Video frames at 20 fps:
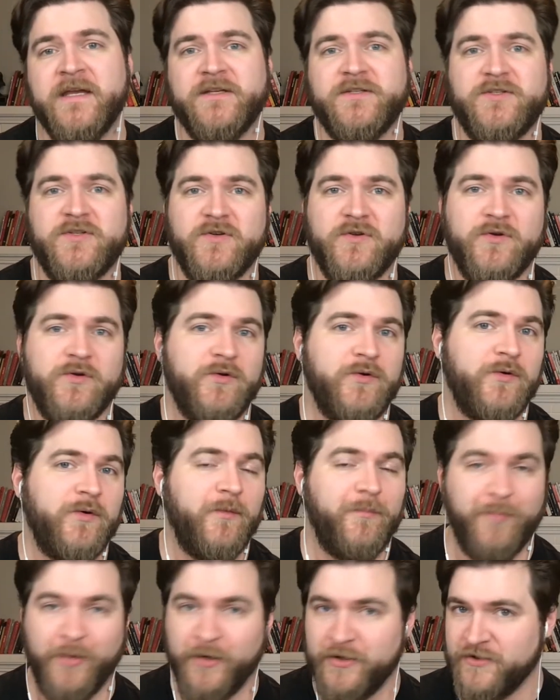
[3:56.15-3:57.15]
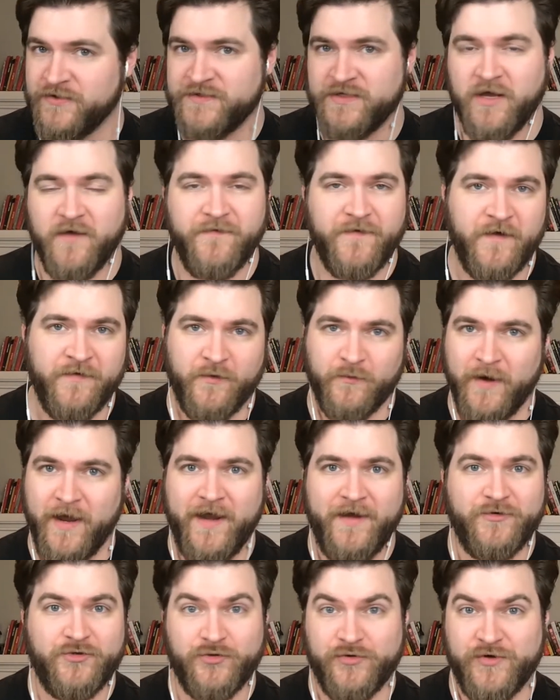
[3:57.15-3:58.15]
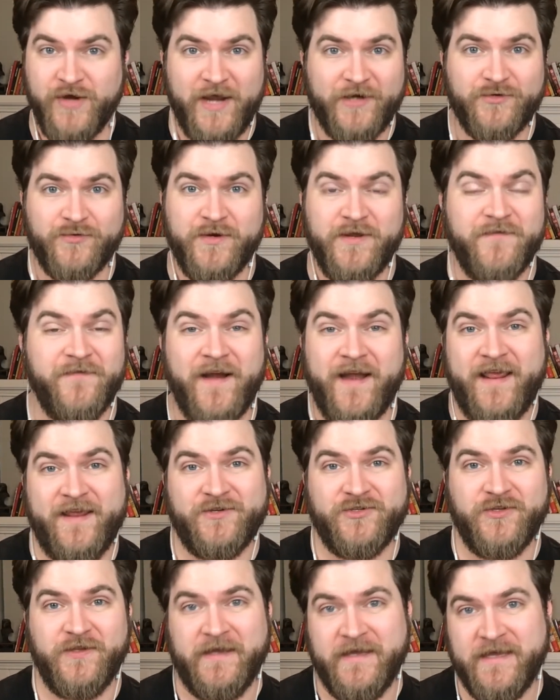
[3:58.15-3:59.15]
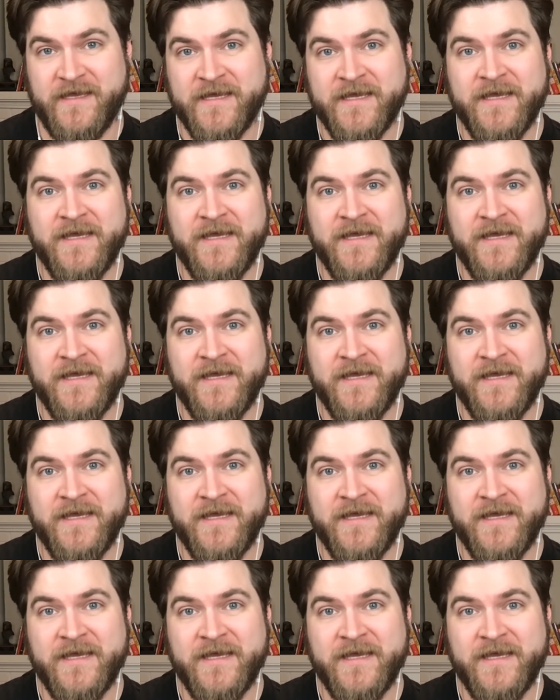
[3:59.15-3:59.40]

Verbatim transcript: to put yourself on the right trajectory financially.